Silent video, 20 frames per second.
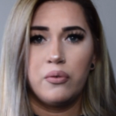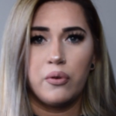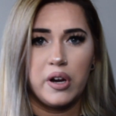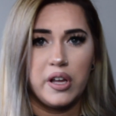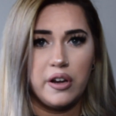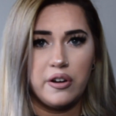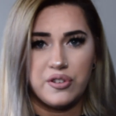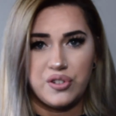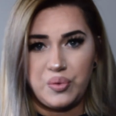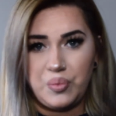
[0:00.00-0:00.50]
4
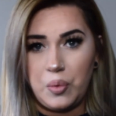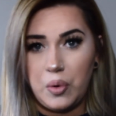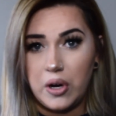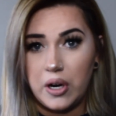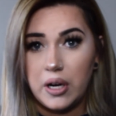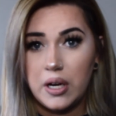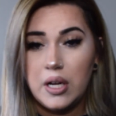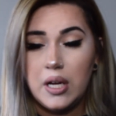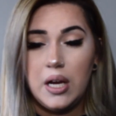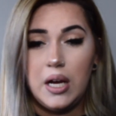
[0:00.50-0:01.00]
years or
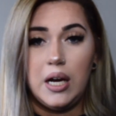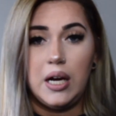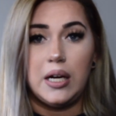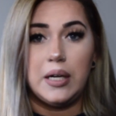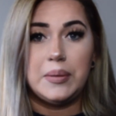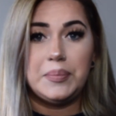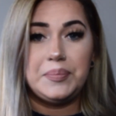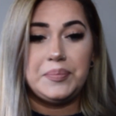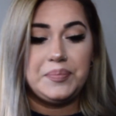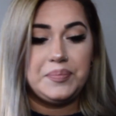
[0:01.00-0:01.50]
more.
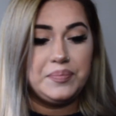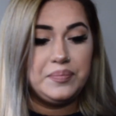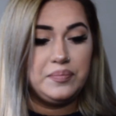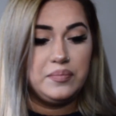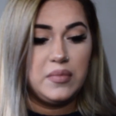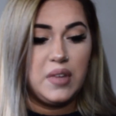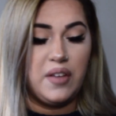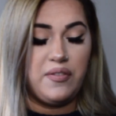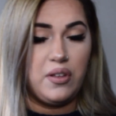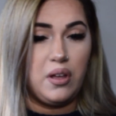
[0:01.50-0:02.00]

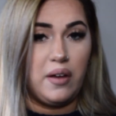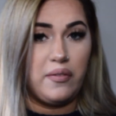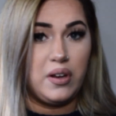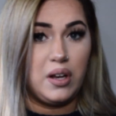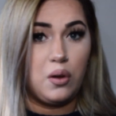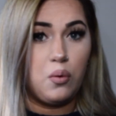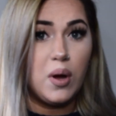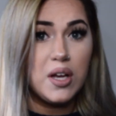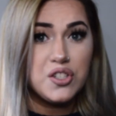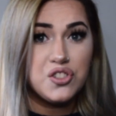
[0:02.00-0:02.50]
If you have
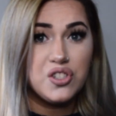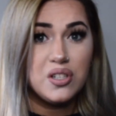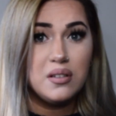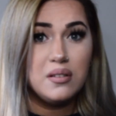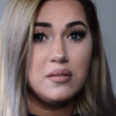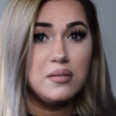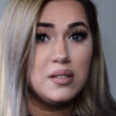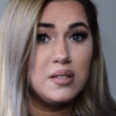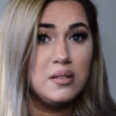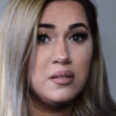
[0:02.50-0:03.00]
any
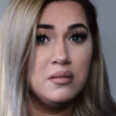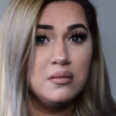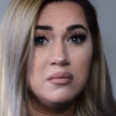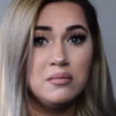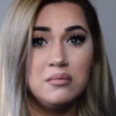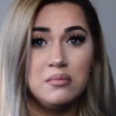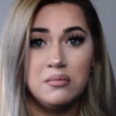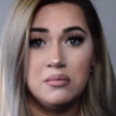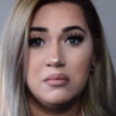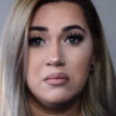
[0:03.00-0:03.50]
questions,
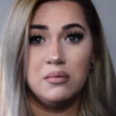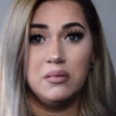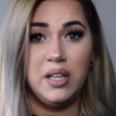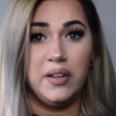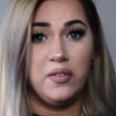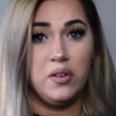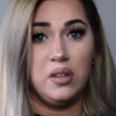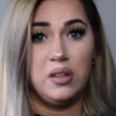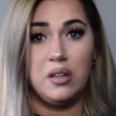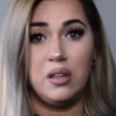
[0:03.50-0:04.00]

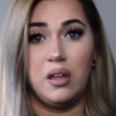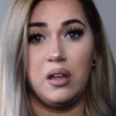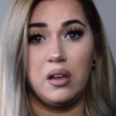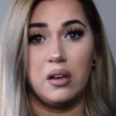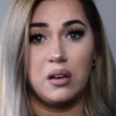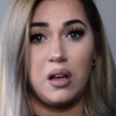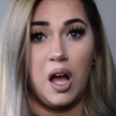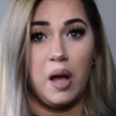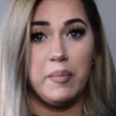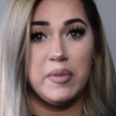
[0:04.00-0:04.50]
leave it in
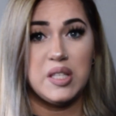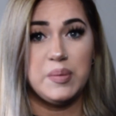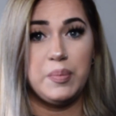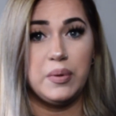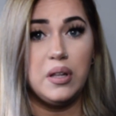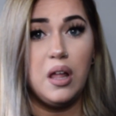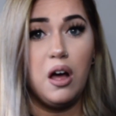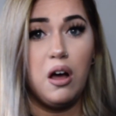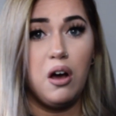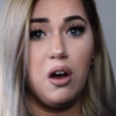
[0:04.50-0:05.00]
the comments
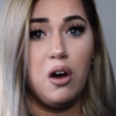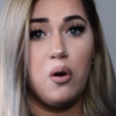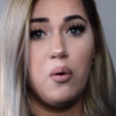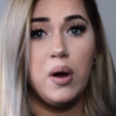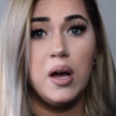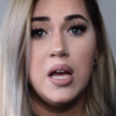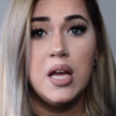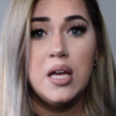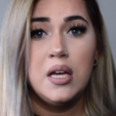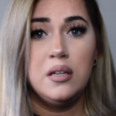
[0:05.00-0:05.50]

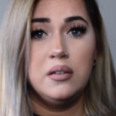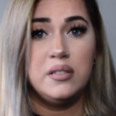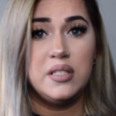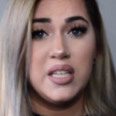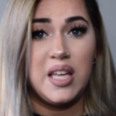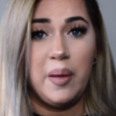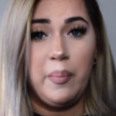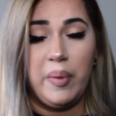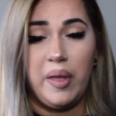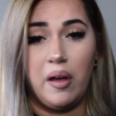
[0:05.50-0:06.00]
below.
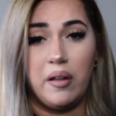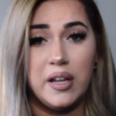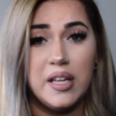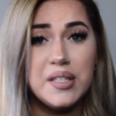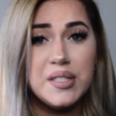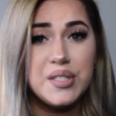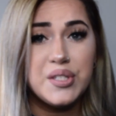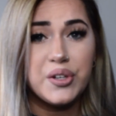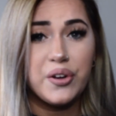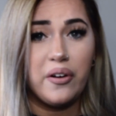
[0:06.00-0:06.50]
DM me on
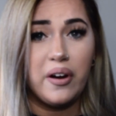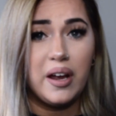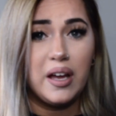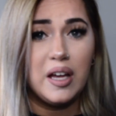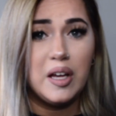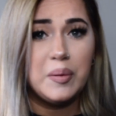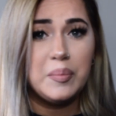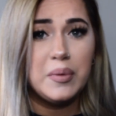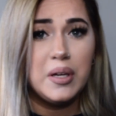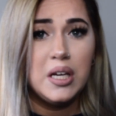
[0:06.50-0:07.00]

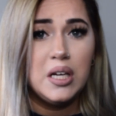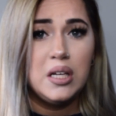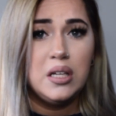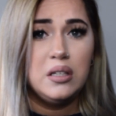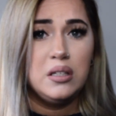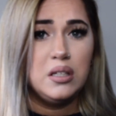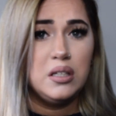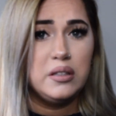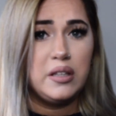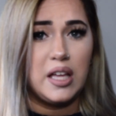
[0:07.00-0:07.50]
Instagram.
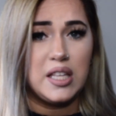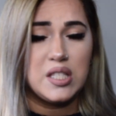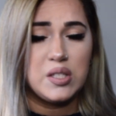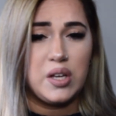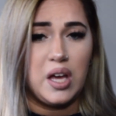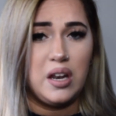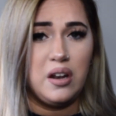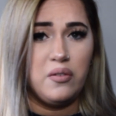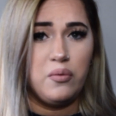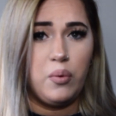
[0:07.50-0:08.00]
That's
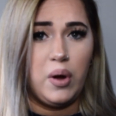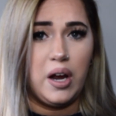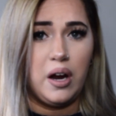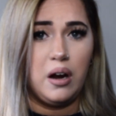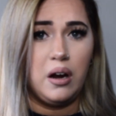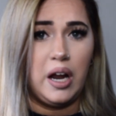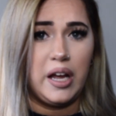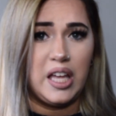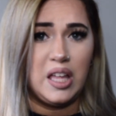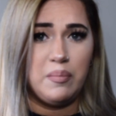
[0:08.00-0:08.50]
kind of
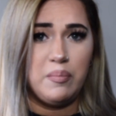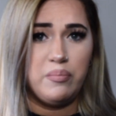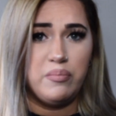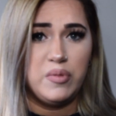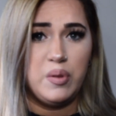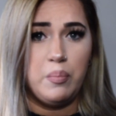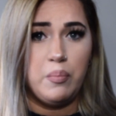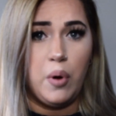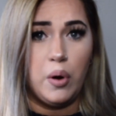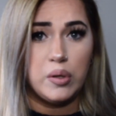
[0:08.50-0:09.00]
where, again,
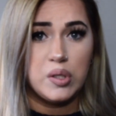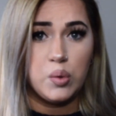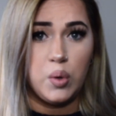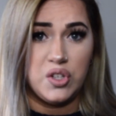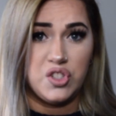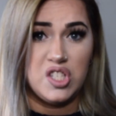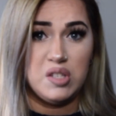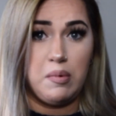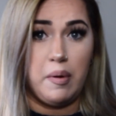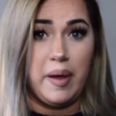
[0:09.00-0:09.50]
the most
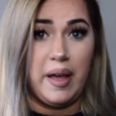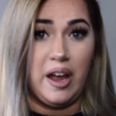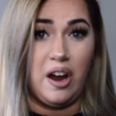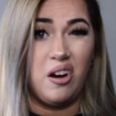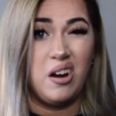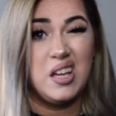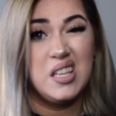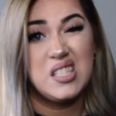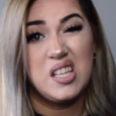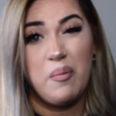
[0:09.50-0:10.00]
questions about my hair
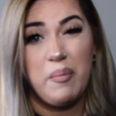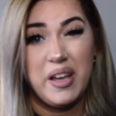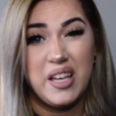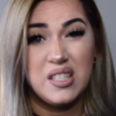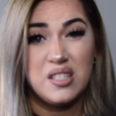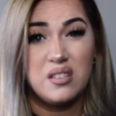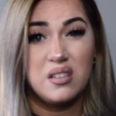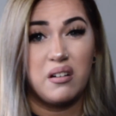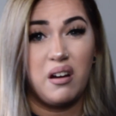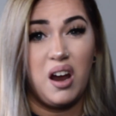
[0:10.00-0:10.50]
is on my
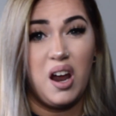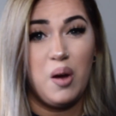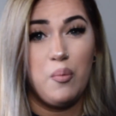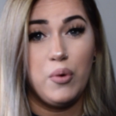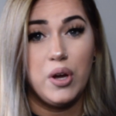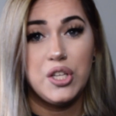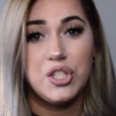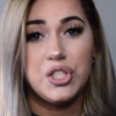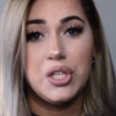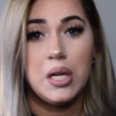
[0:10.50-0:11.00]
Instagram,
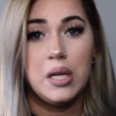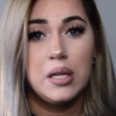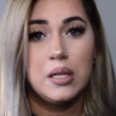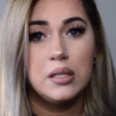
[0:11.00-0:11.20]
which,